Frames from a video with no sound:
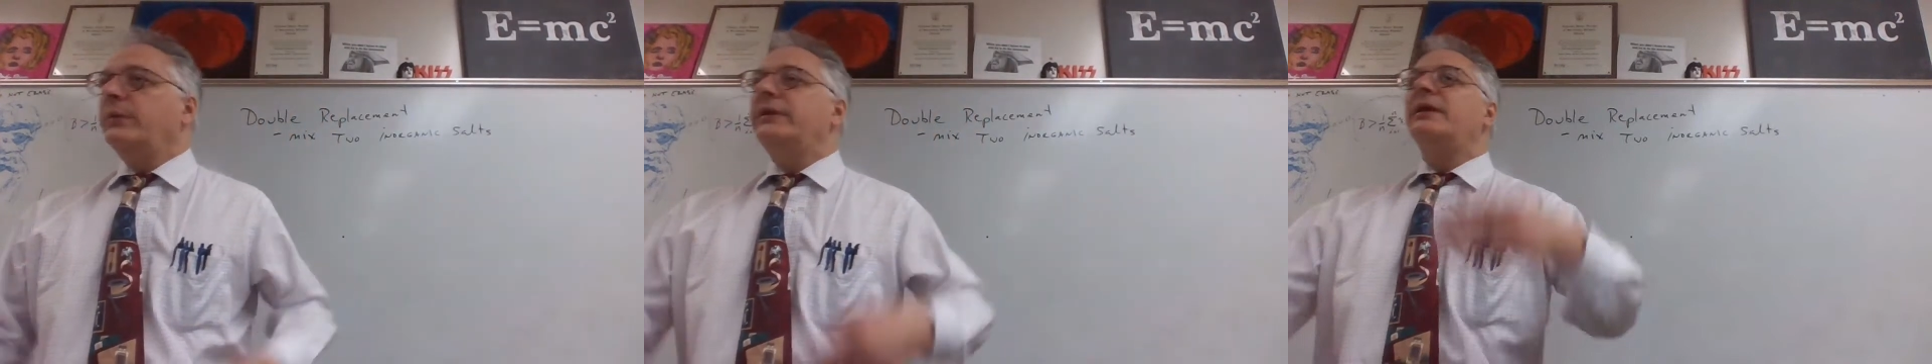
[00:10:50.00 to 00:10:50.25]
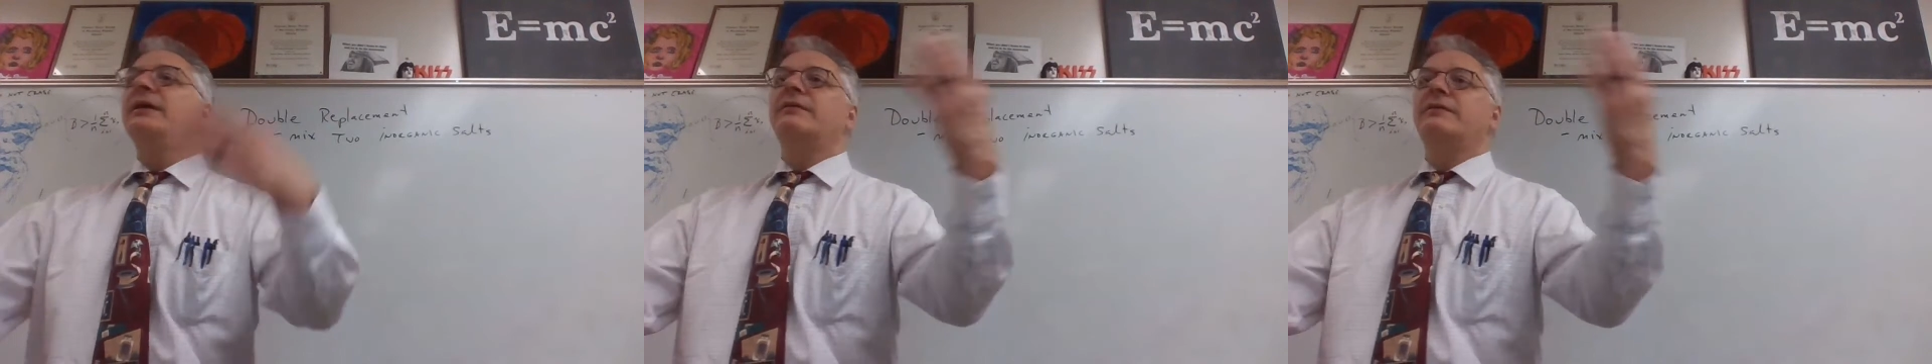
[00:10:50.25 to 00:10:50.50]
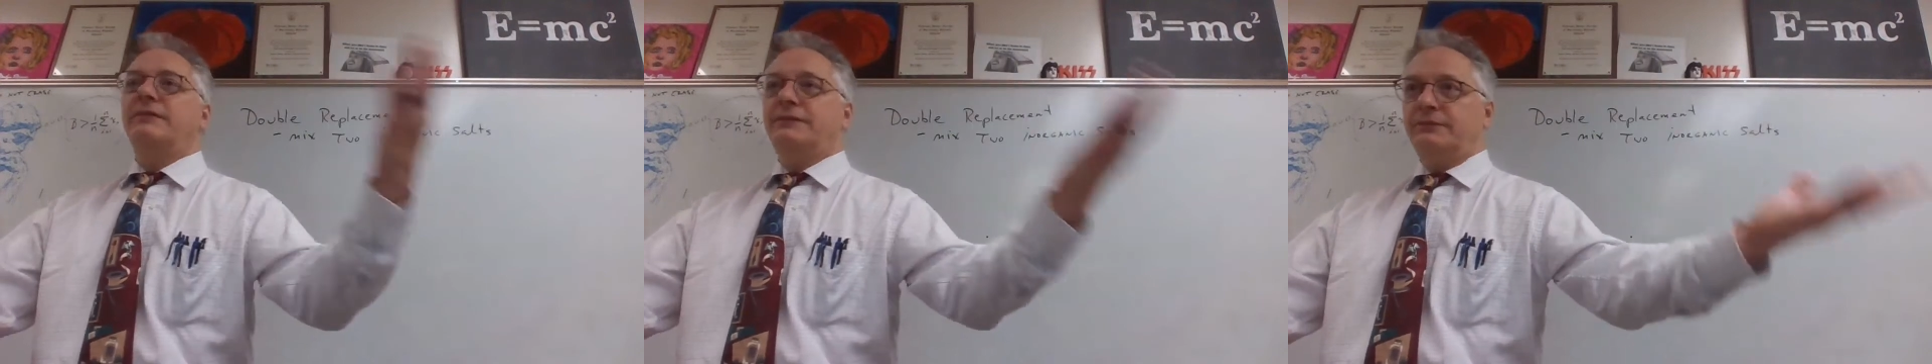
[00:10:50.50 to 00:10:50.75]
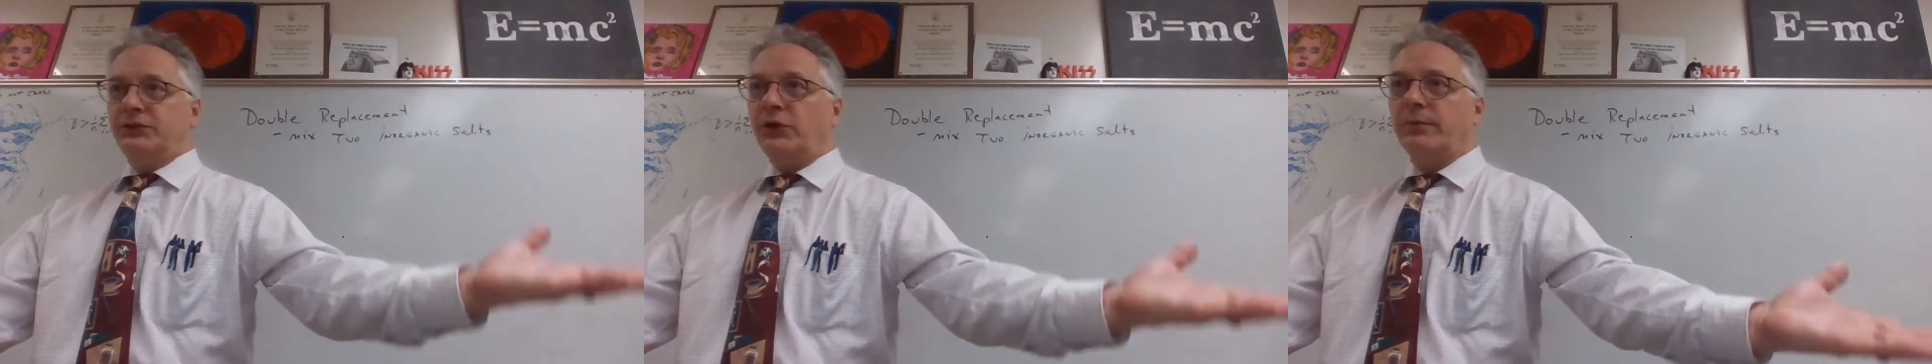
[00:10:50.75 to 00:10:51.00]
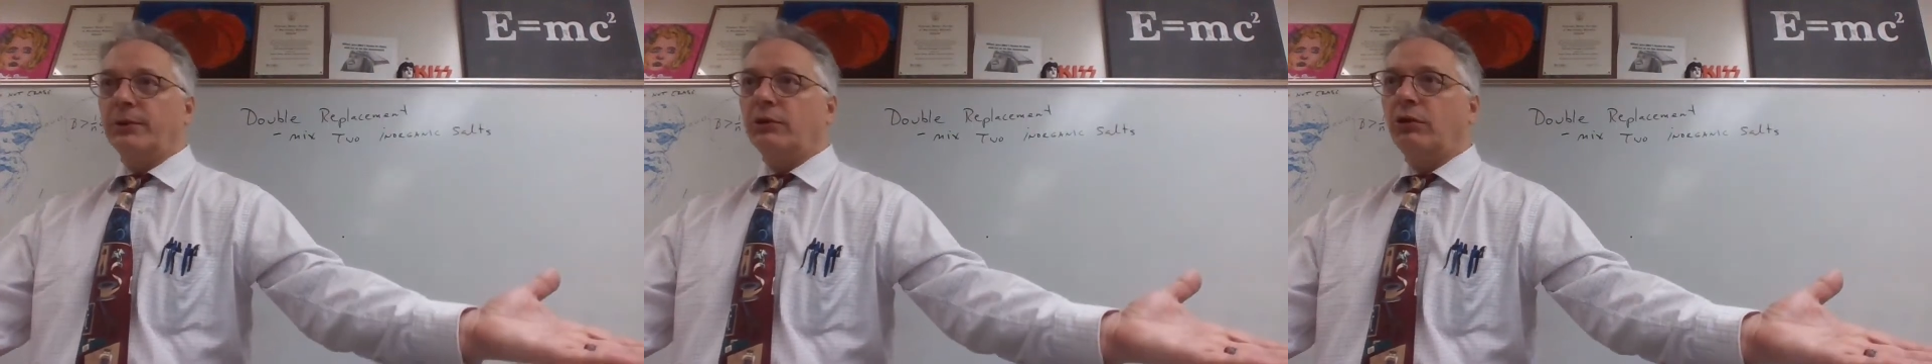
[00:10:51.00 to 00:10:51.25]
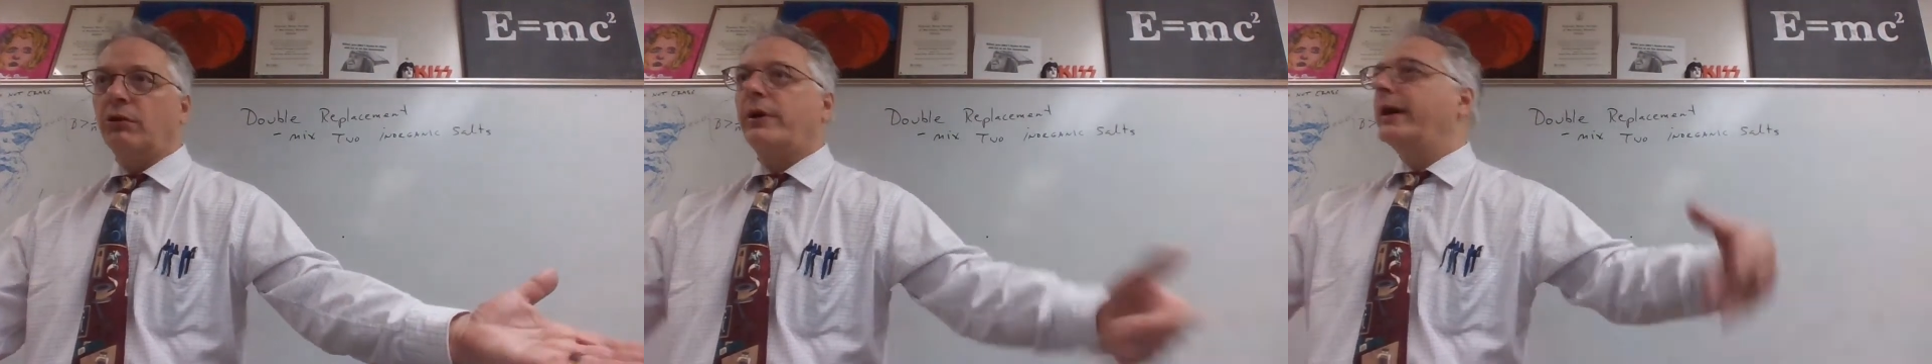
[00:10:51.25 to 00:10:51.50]
We think of sodium
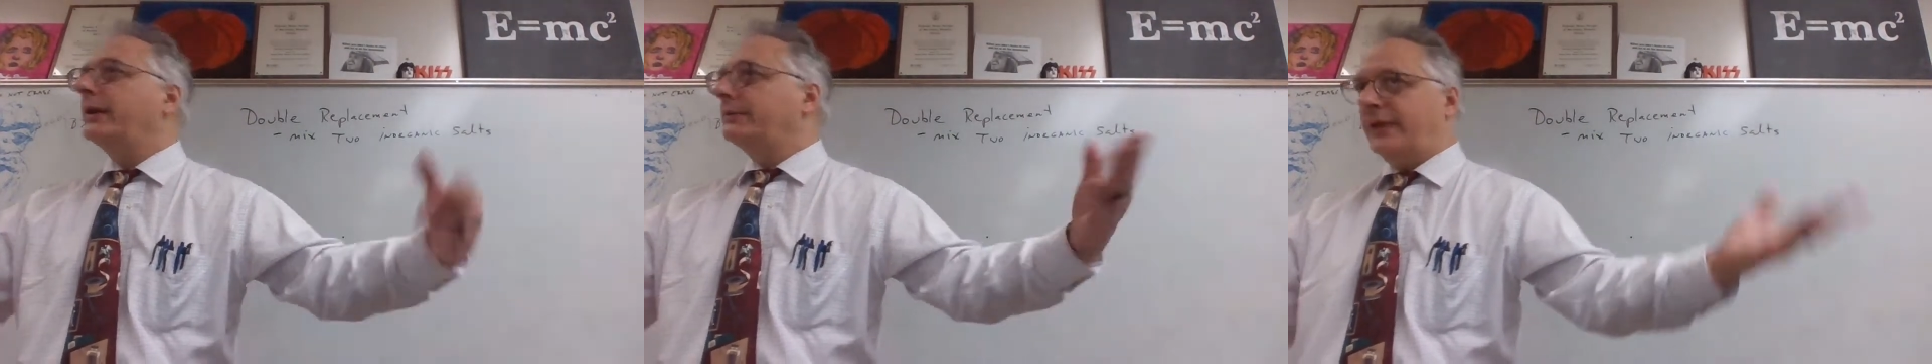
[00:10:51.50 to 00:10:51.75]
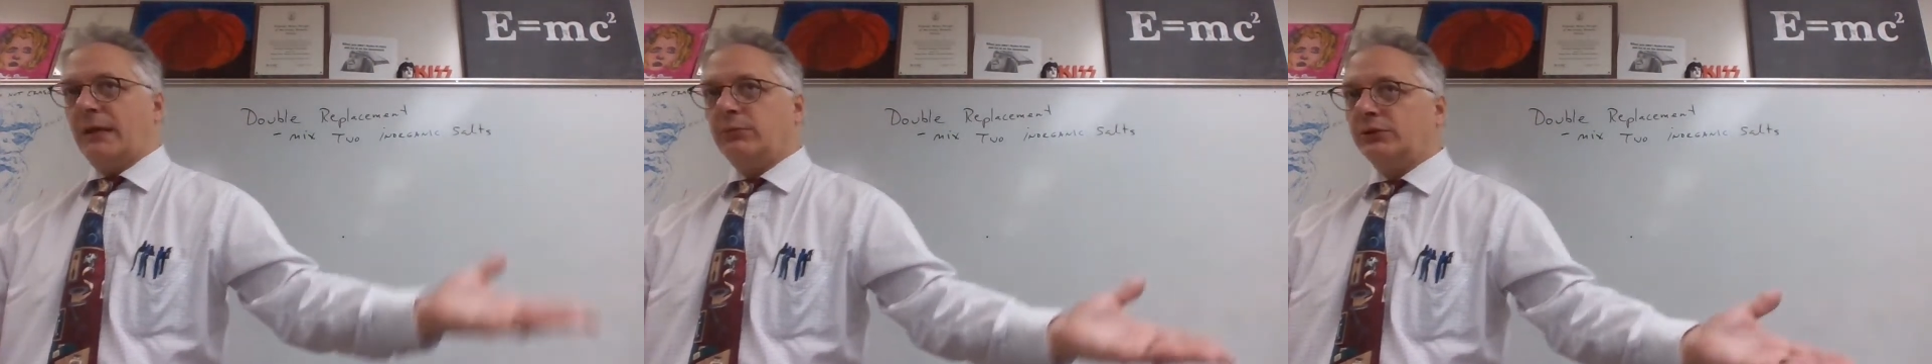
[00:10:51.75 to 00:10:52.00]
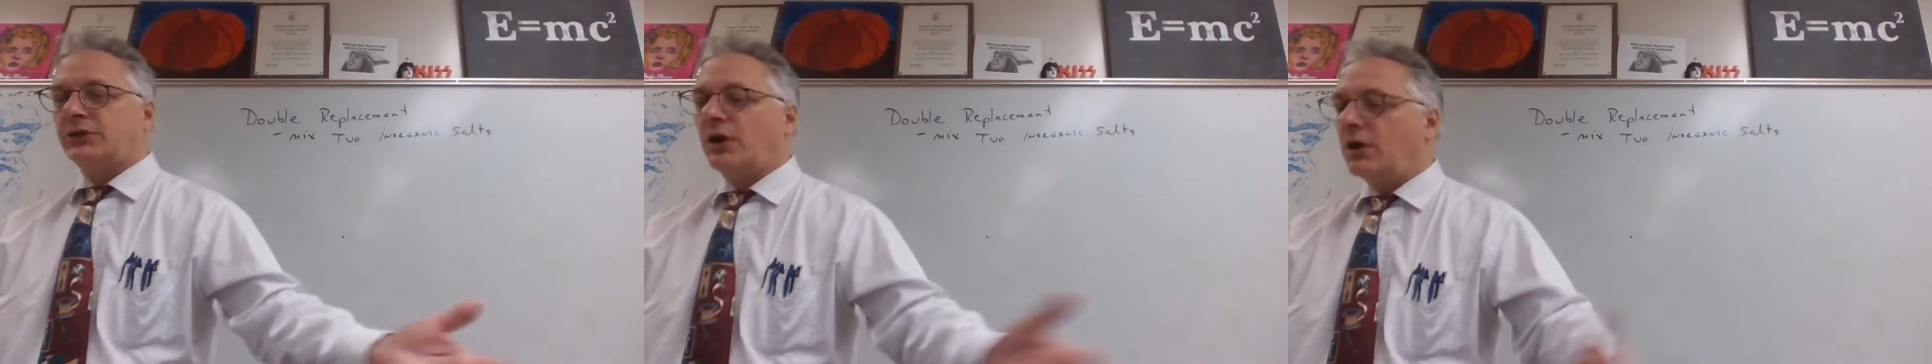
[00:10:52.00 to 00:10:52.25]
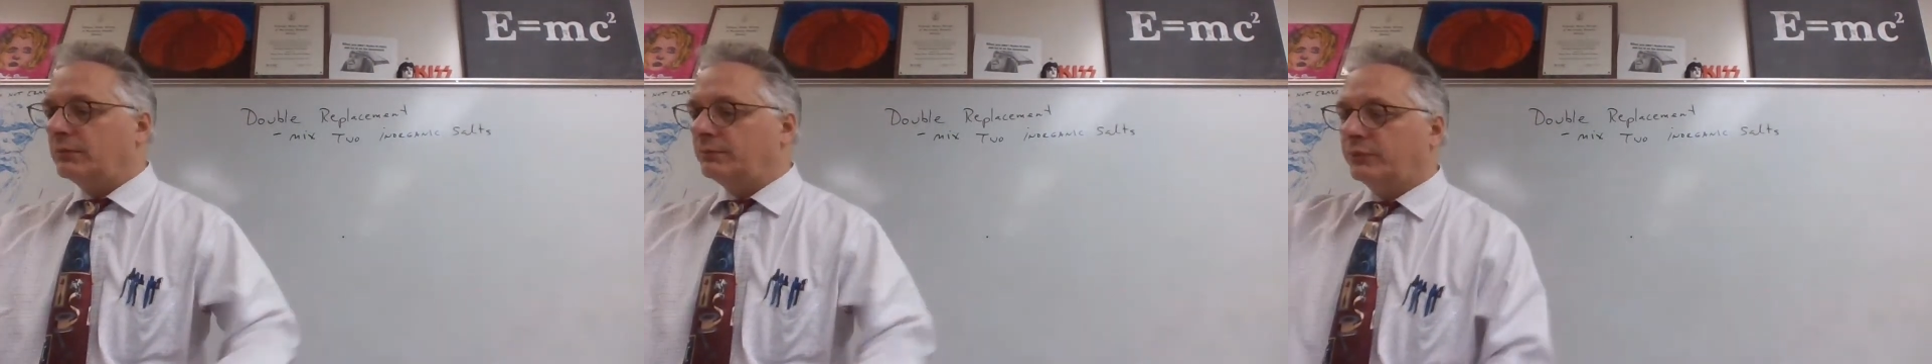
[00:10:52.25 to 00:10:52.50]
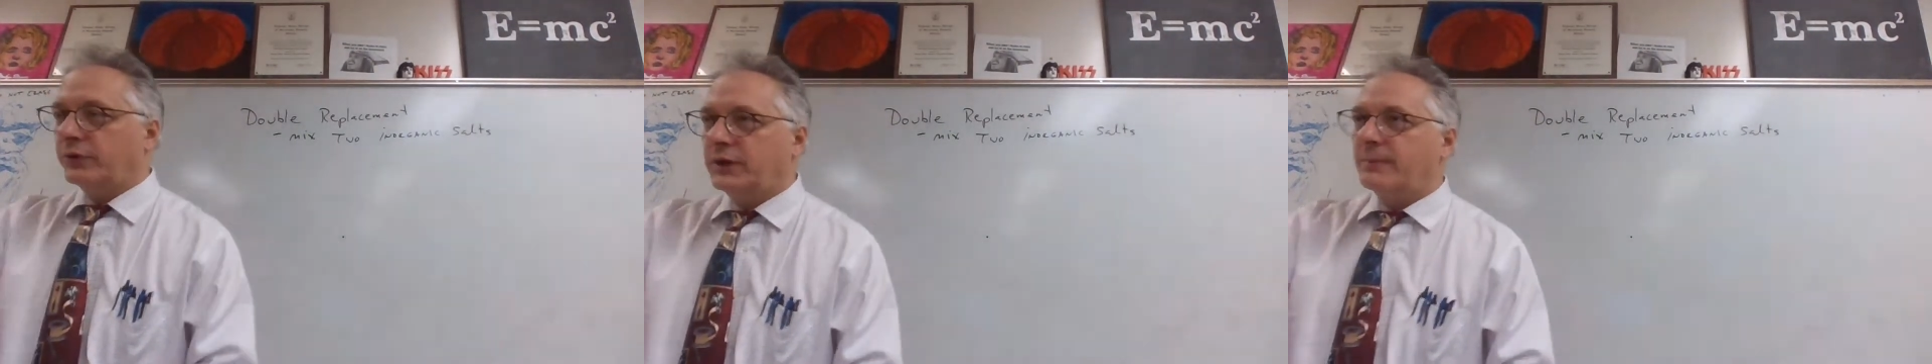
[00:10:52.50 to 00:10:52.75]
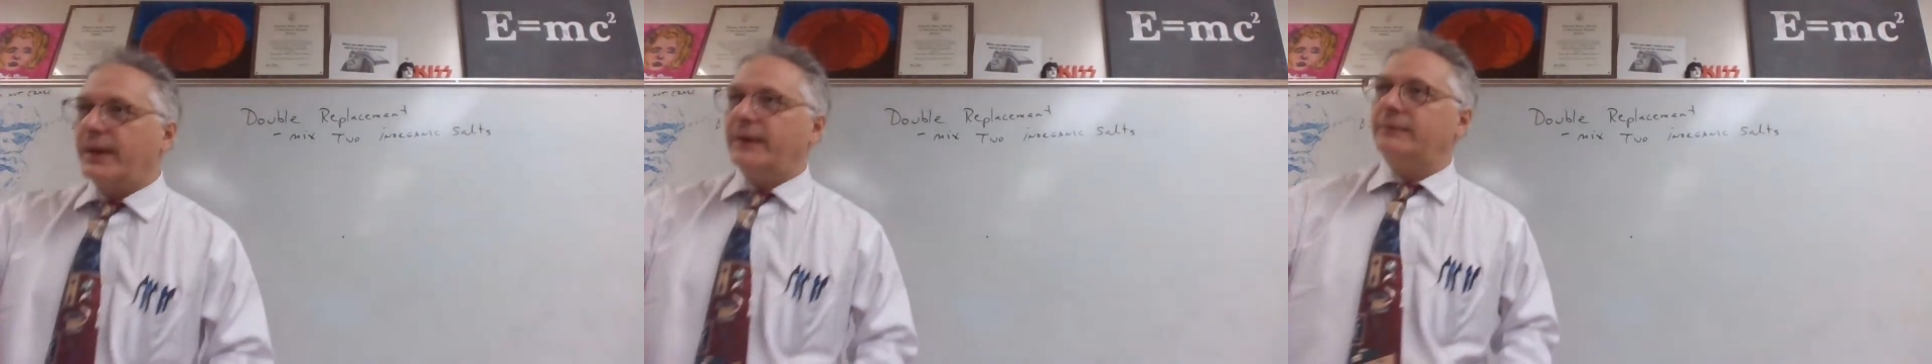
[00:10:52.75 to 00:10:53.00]
chloride, table salt, put it
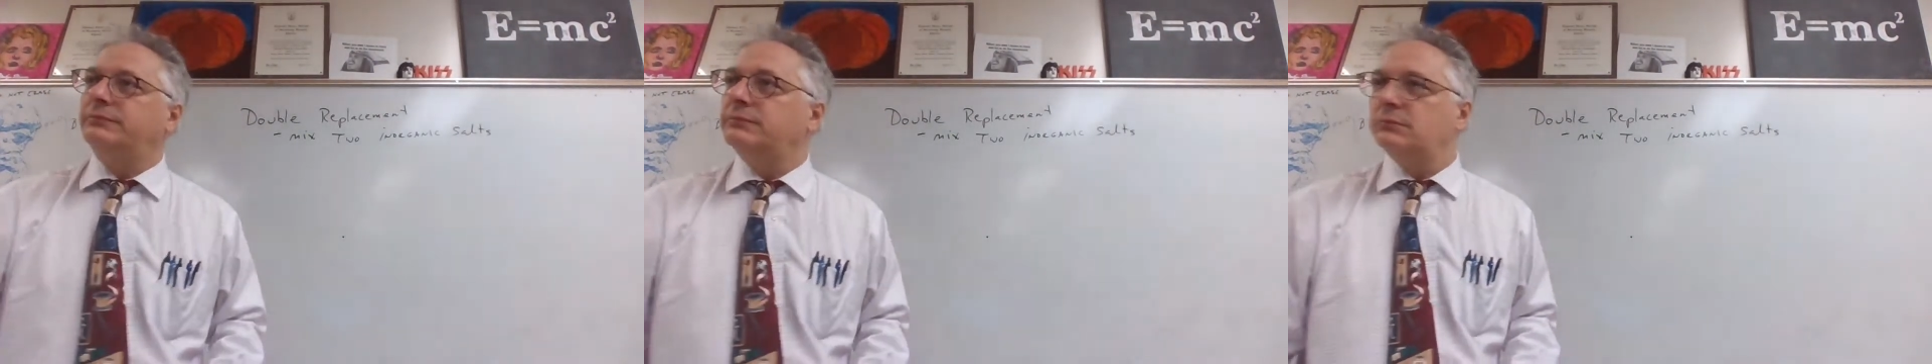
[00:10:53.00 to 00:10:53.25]
on my